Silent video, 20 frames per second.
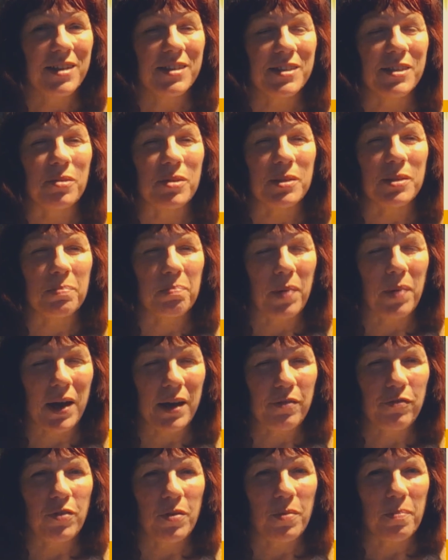So it's
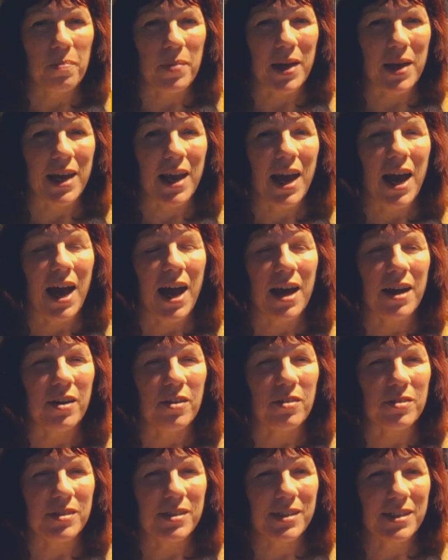bye from me, and
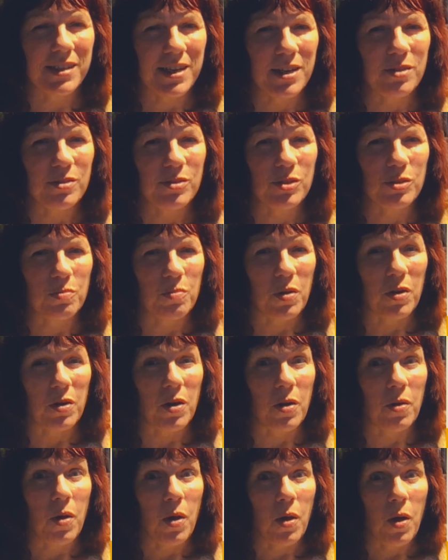I'll see you
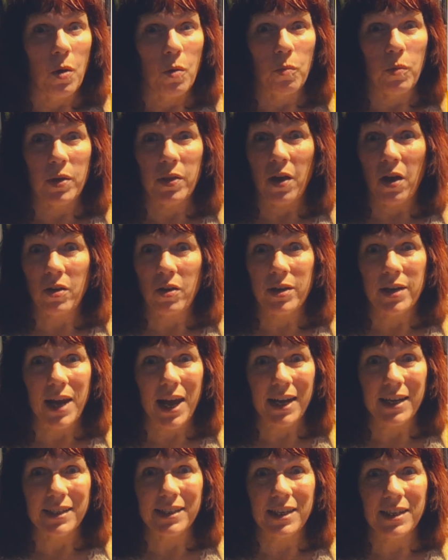tomorrow with our
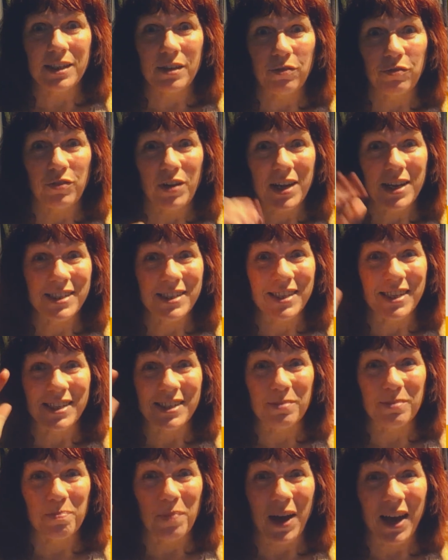next set of
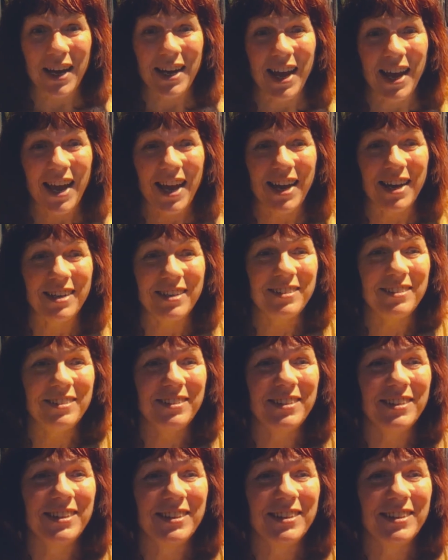phrases. Bye now.